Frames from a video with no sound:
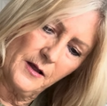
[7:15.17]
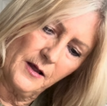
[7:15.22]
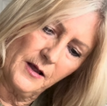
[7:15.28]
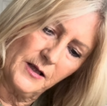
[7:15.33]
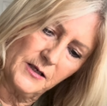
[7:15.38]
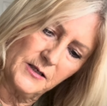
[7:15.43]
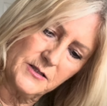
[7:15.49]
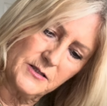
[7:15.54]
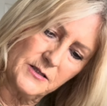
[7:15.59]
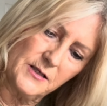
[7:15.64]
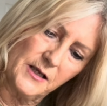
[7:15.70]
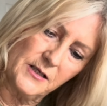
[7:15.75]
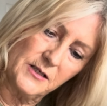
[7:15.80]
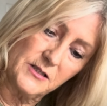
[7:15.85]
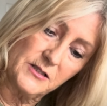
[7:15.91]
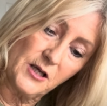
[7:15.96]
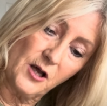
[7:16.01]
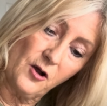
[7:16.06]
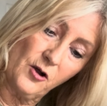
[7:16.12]
and
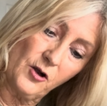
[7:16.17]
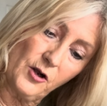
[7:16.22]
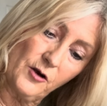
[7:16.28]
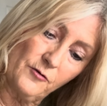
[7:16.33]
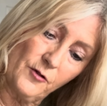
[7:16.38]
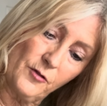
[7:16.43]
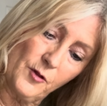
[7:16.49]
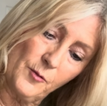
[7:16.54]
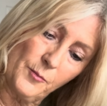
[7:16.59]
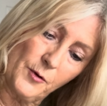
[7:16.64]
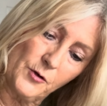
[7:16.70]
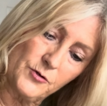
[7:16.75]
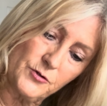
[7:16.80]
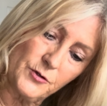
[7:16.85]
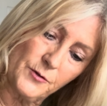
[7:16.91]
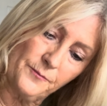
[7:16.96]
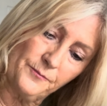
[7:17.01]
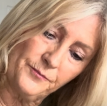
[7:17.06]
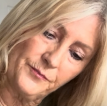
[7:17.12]
darker on the
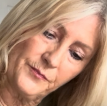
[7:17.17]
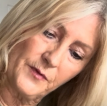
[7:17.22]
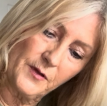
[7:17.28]
bottom,